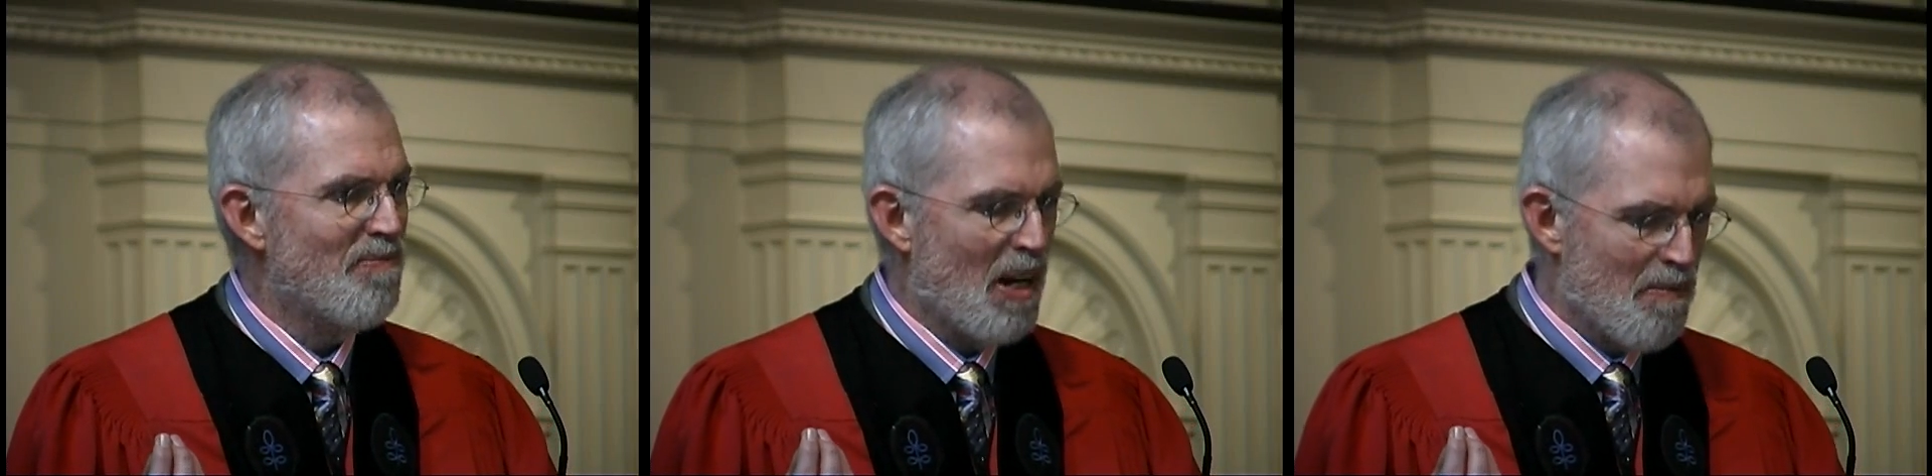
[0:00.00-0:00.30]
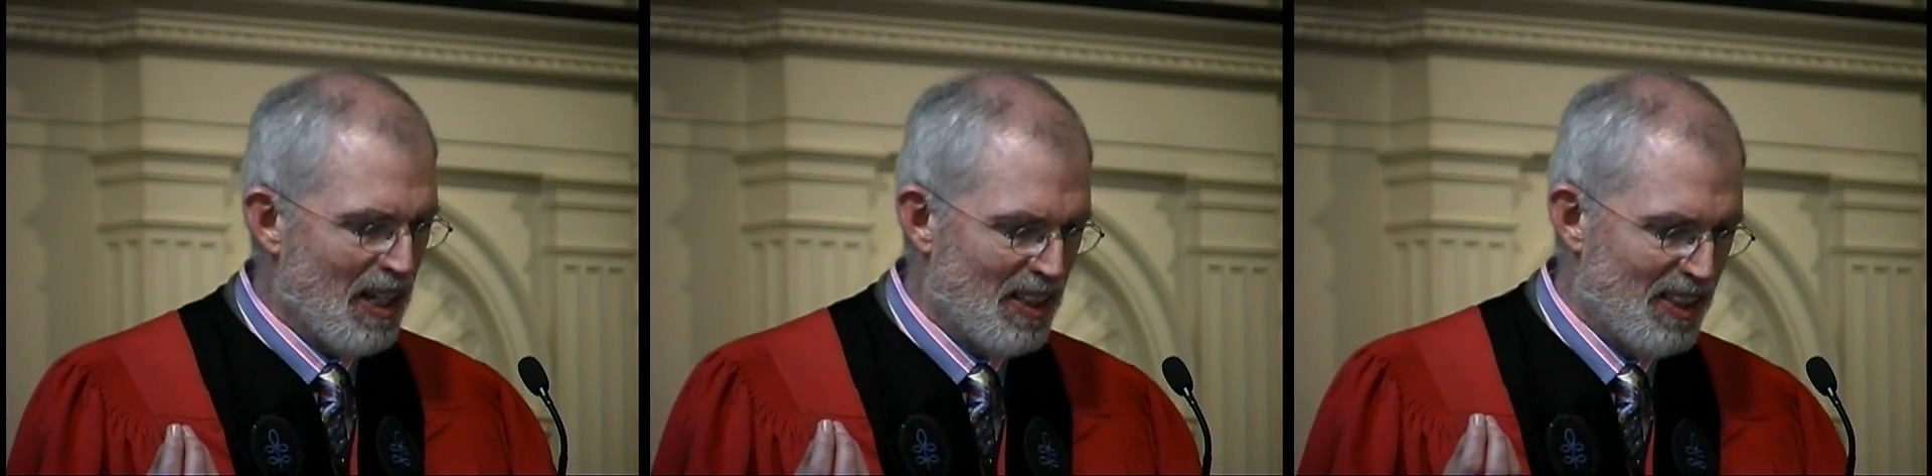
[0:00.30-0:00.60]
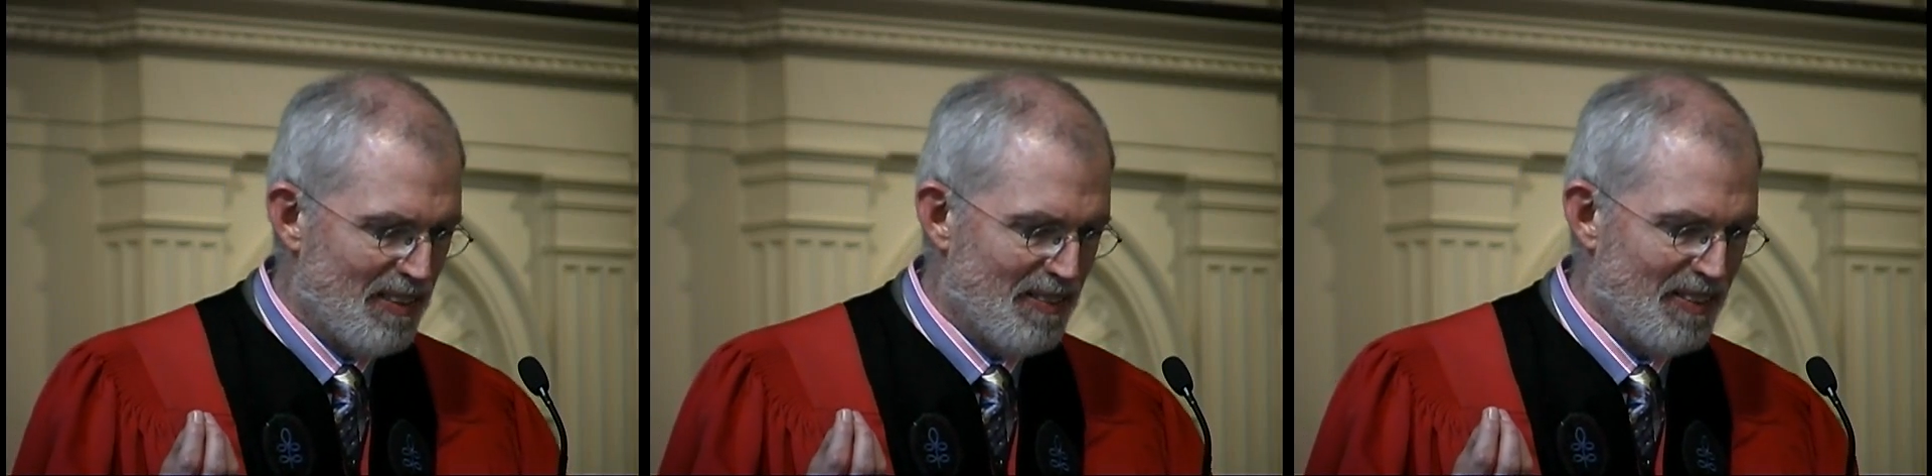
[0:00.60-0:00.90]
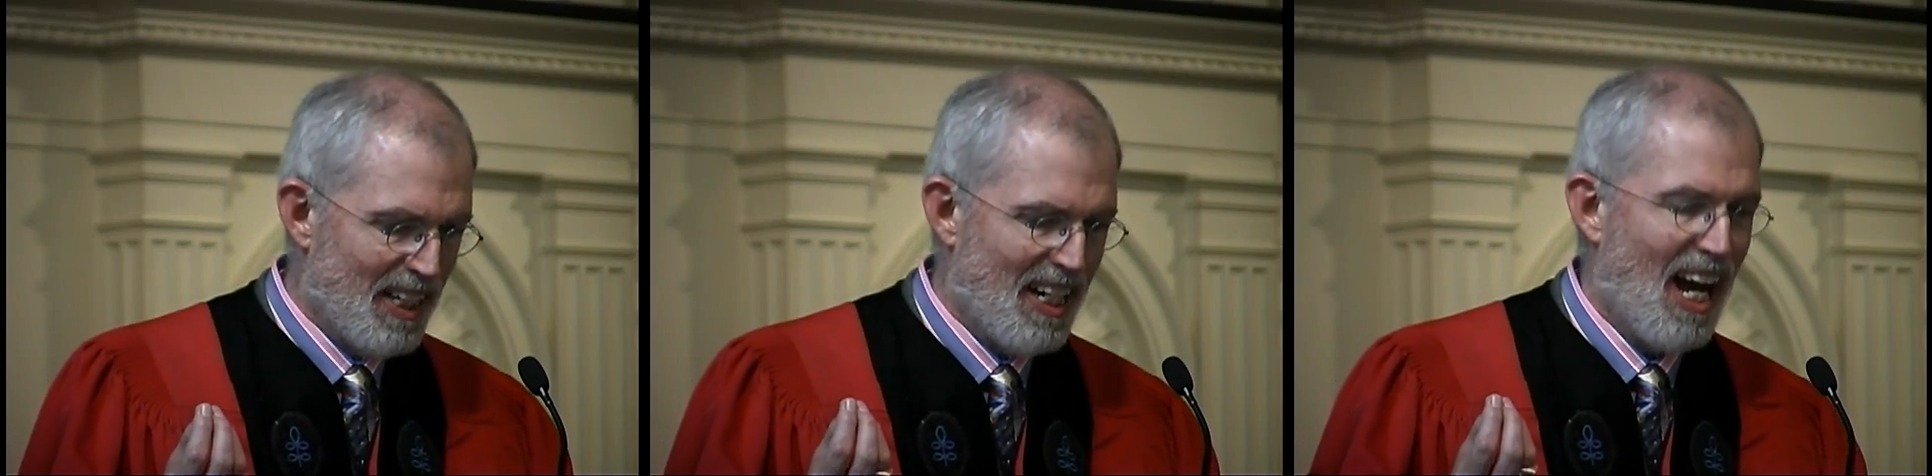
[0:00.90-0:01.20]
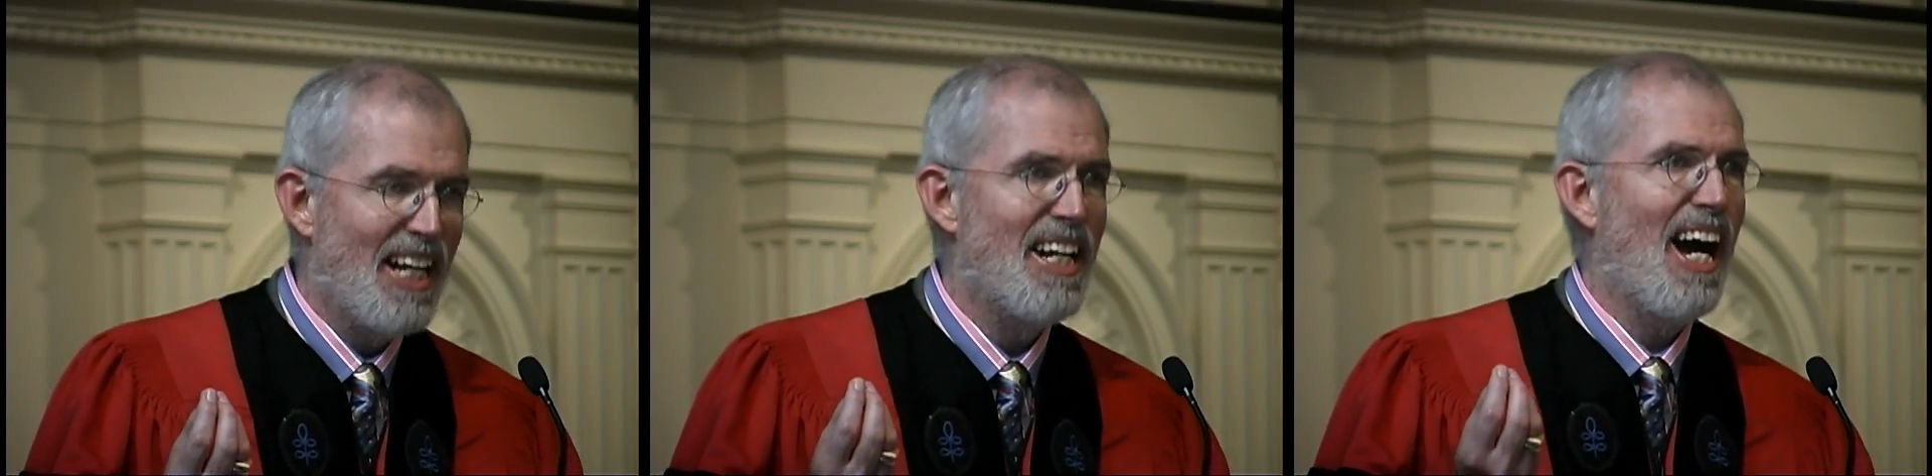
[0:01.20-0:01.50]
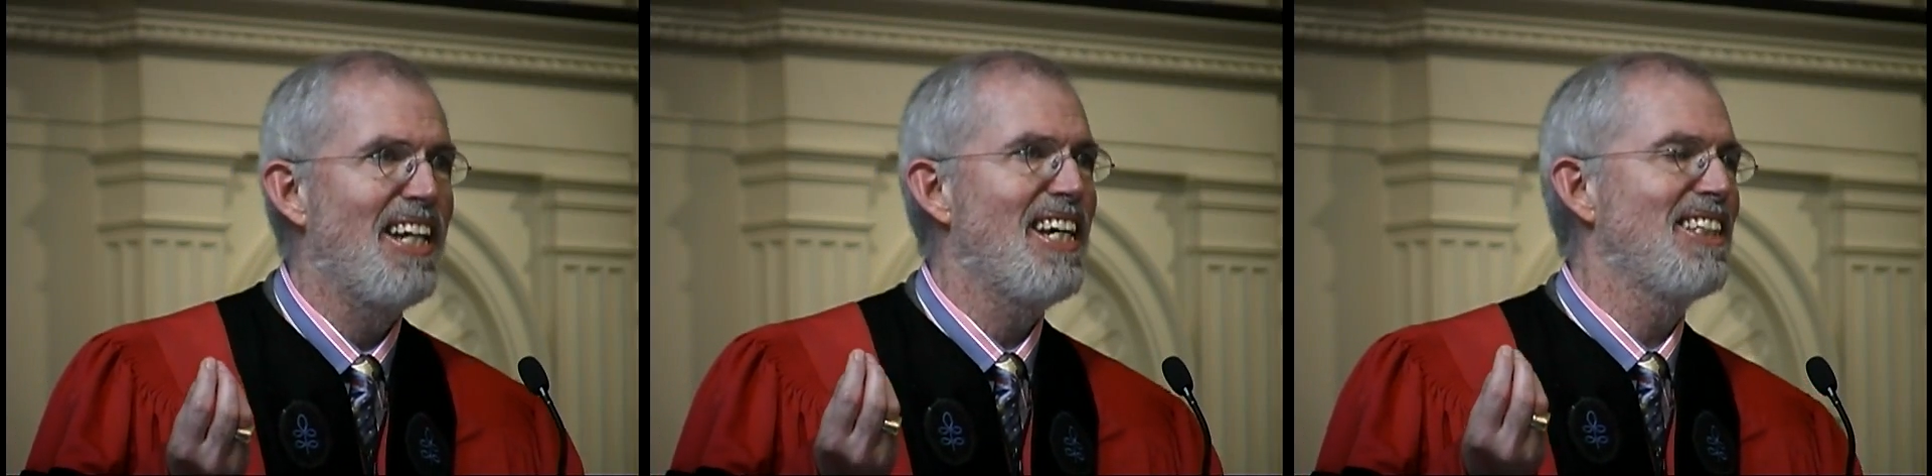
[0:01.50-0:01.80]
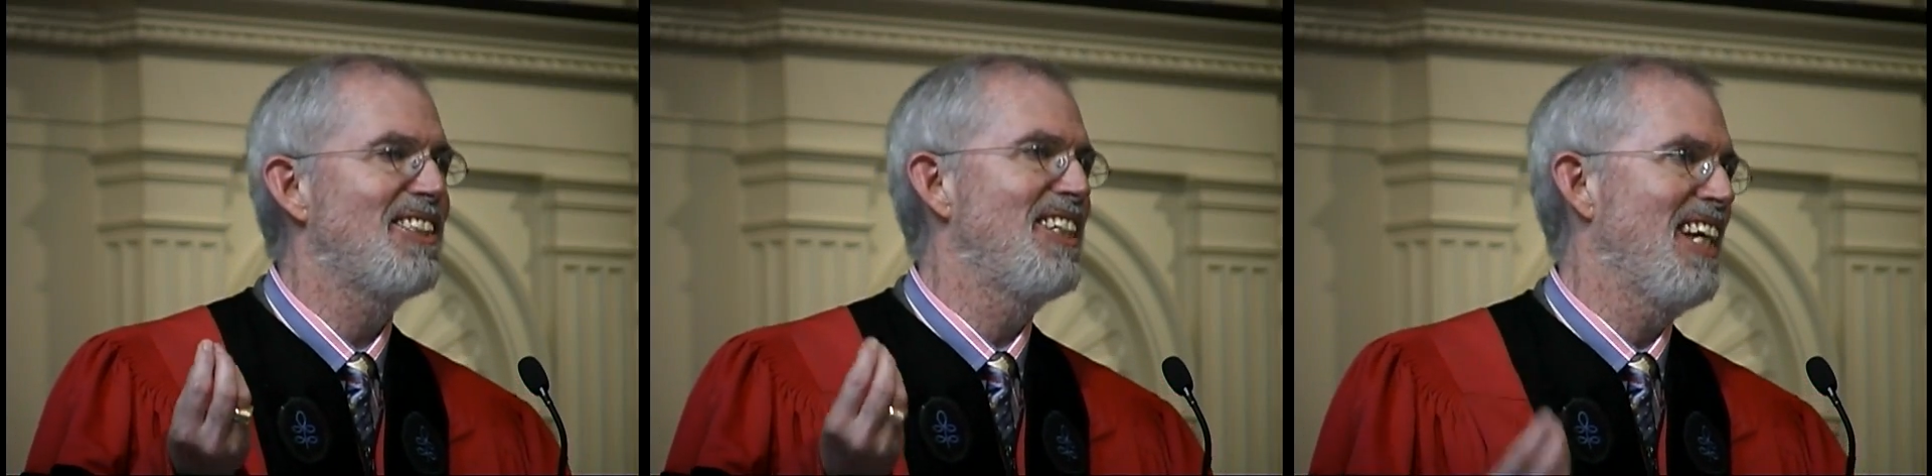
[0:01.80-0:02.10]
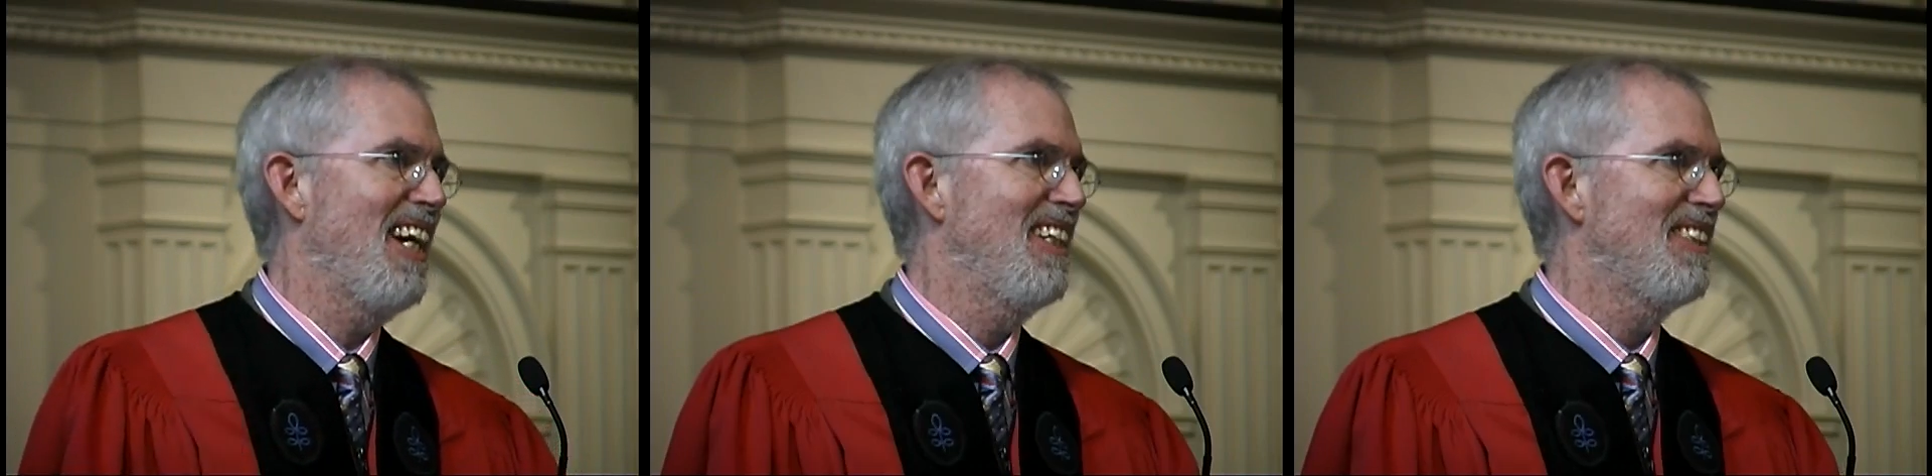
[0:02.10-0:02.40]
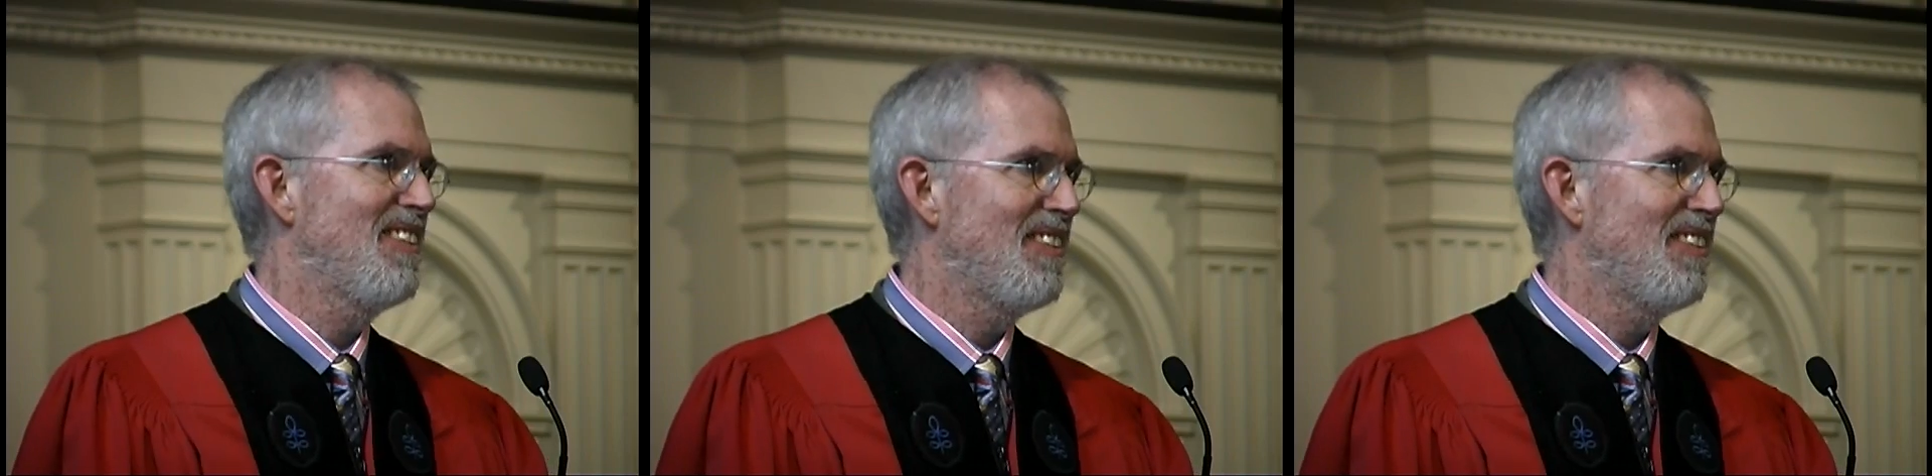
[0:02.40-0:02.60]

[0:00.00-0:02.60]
My mother and I died yesterday.